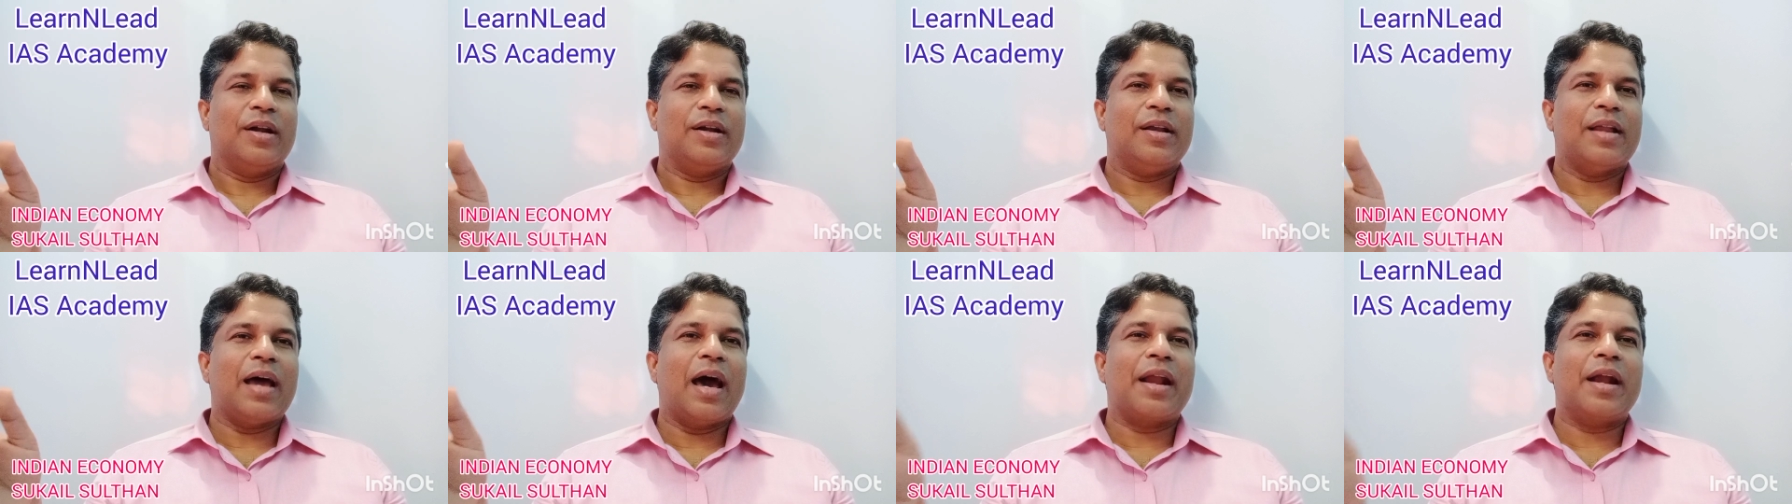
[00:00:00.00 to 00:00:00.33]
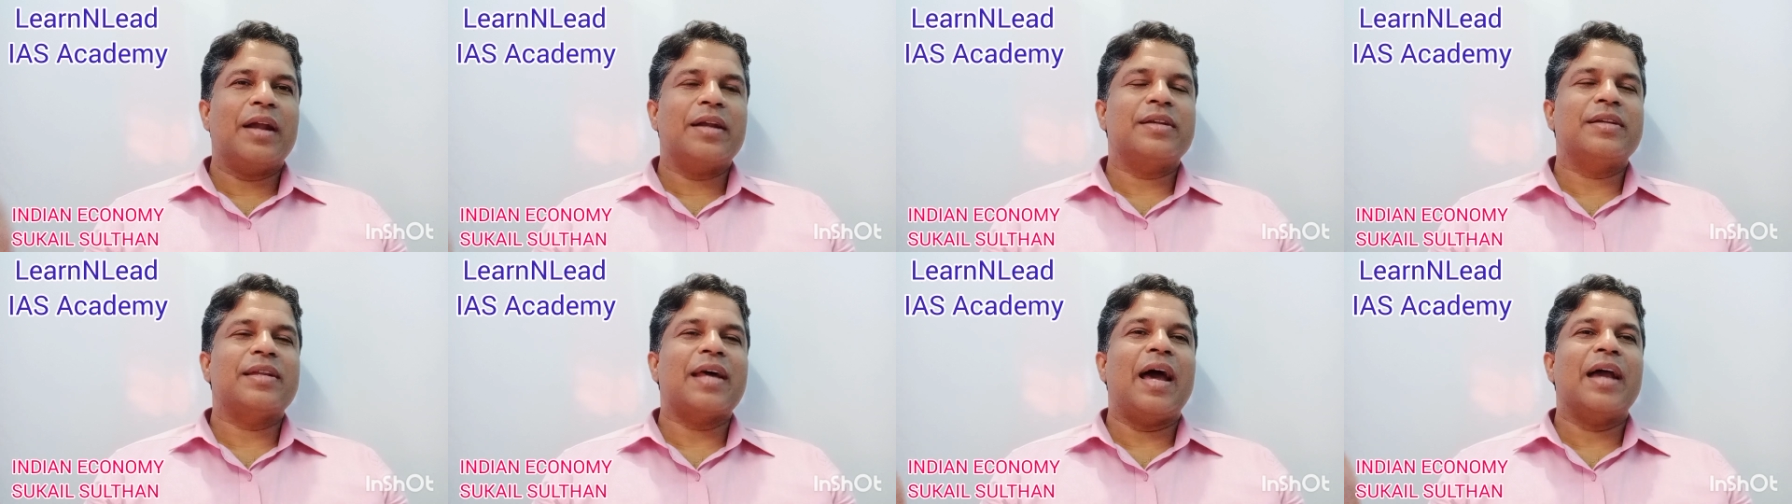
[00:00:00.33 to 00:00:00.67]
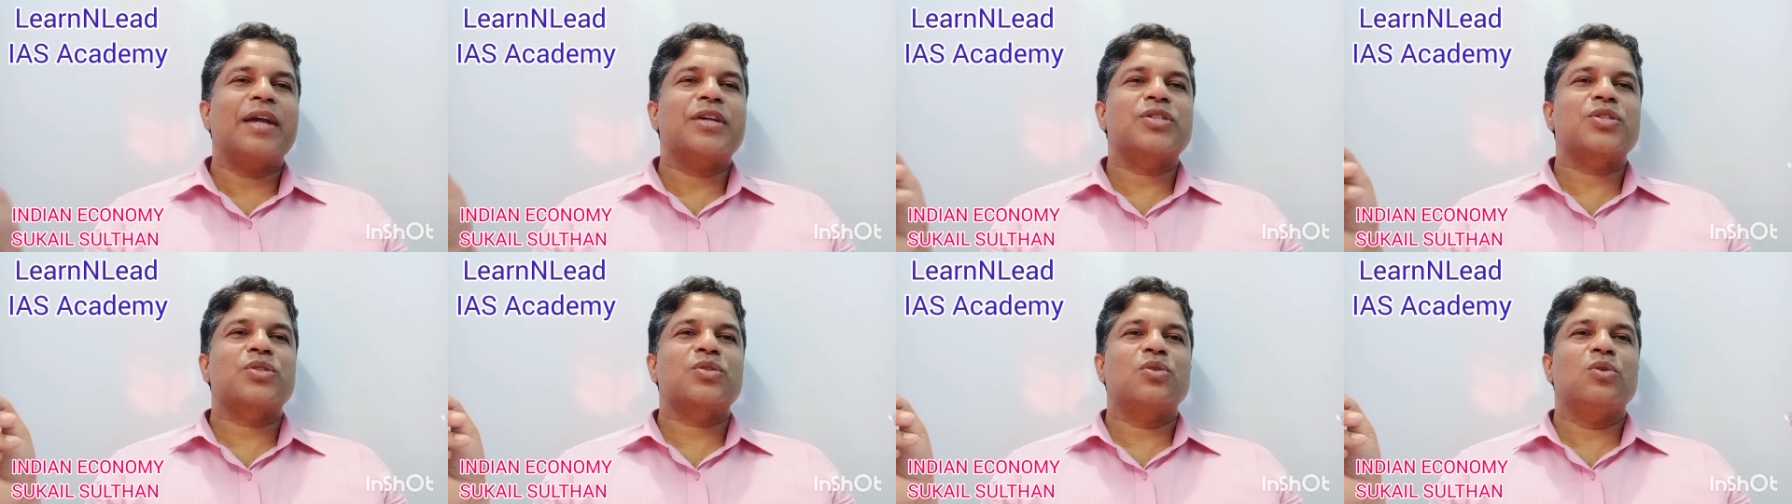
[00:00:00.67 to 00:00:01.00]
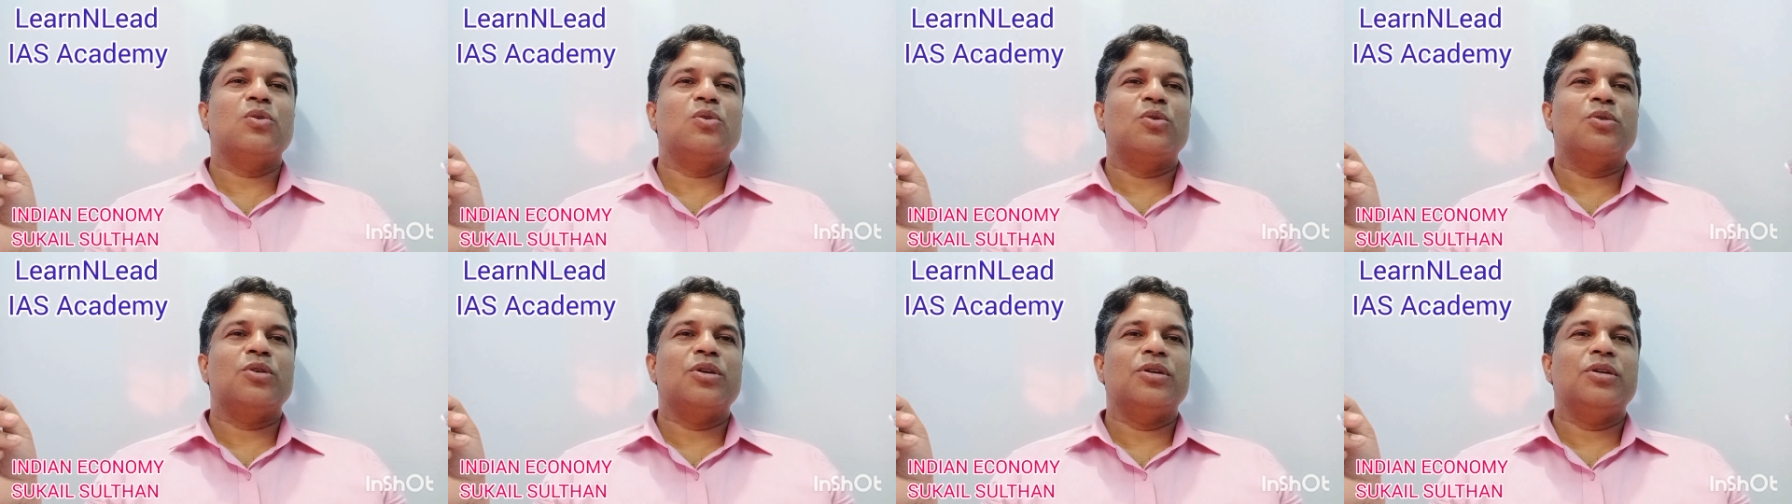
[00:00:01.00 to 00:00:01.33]
direct tax
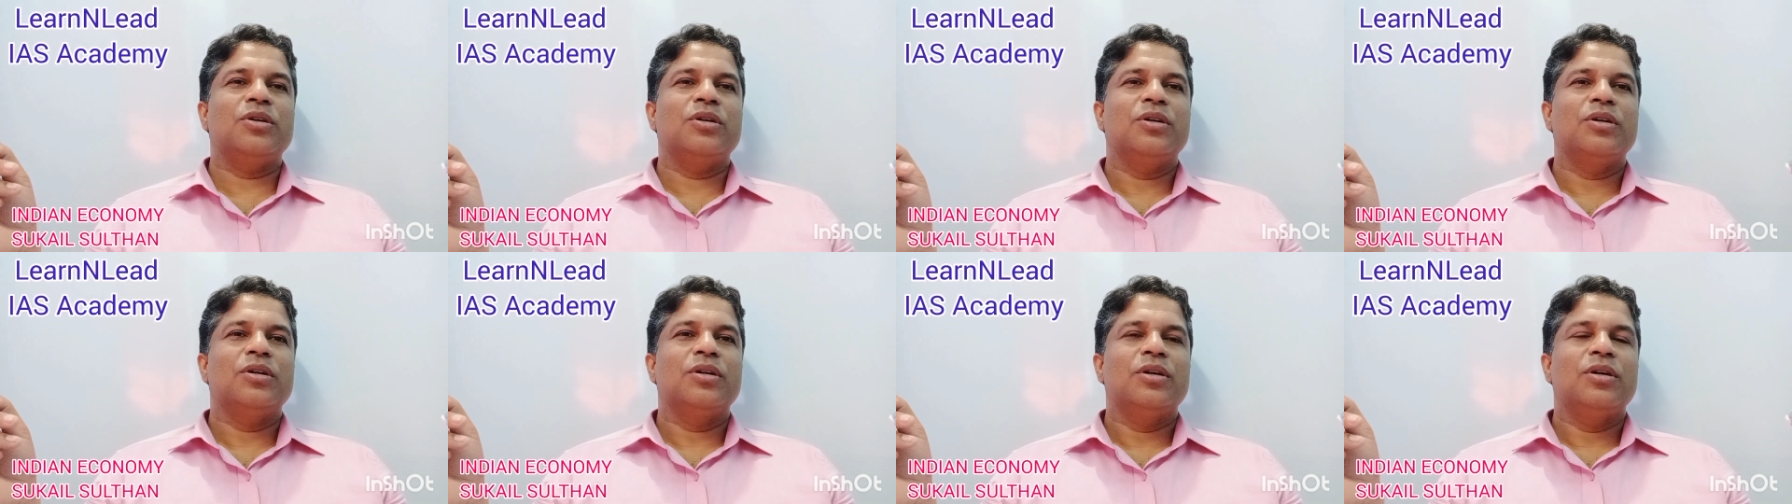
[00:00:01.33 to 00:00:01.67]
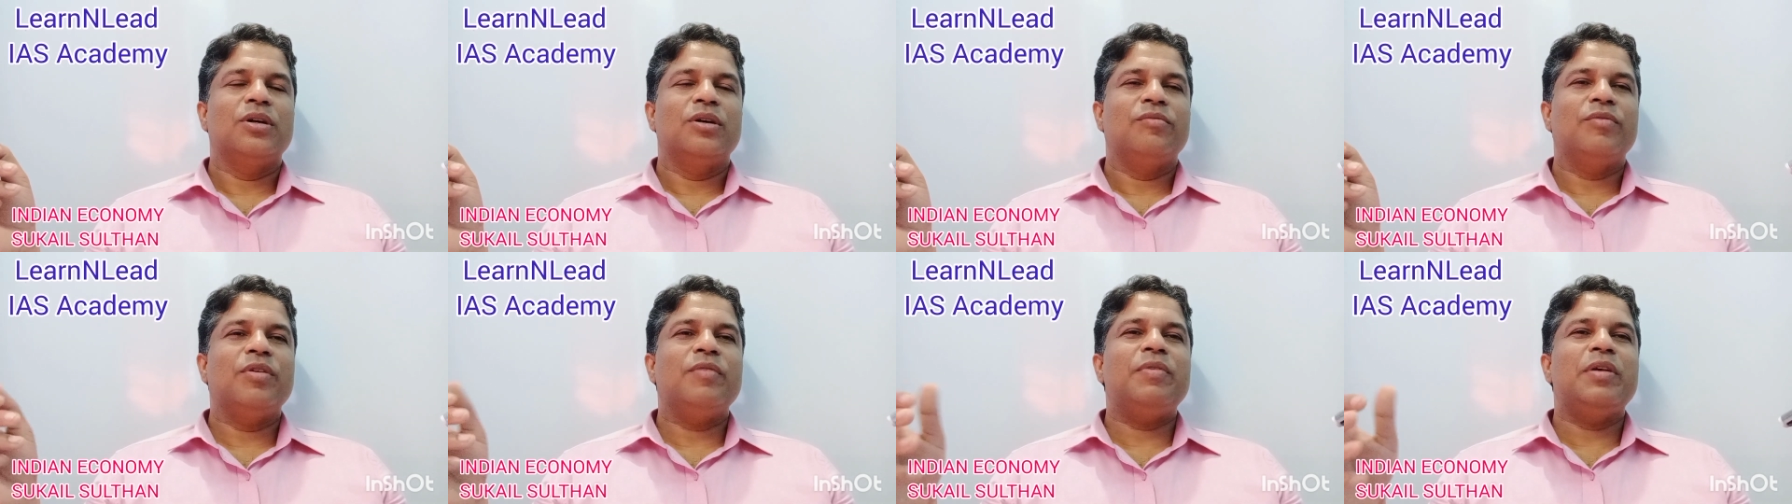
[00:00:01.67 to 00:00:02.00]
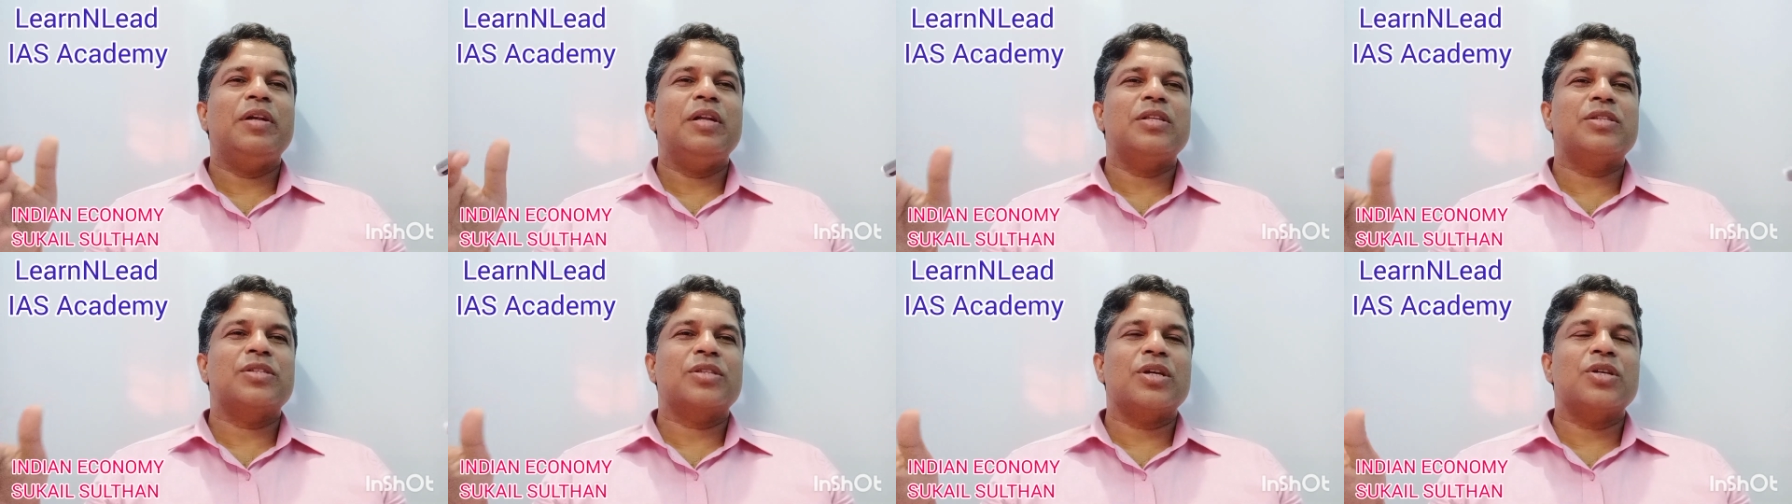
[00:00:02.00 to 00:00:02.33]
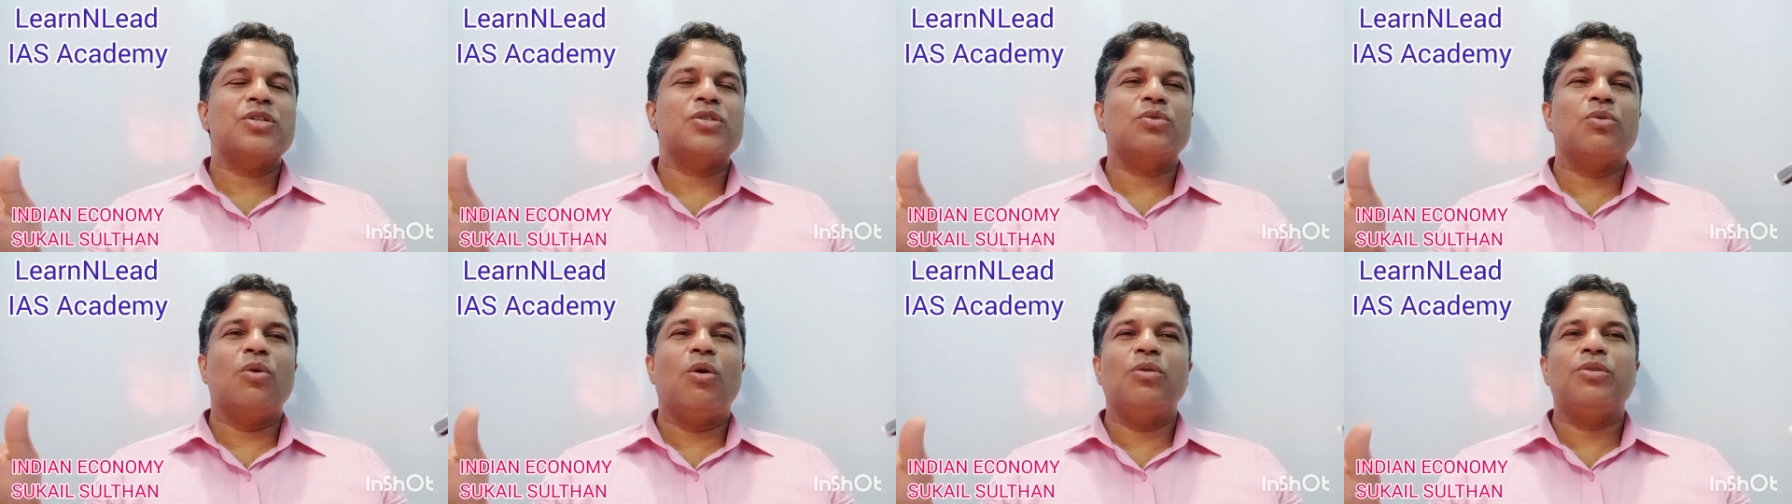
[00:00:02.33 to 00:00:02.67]
code. We will
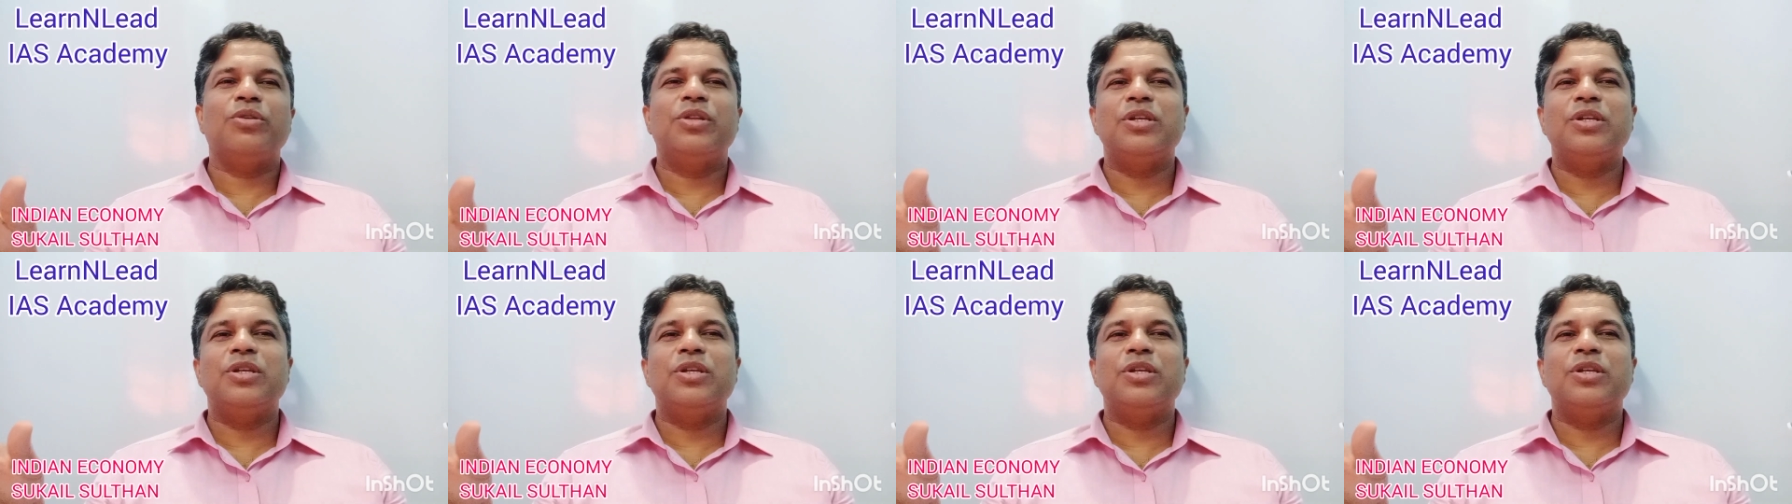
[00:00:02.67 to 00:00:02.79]
discuss all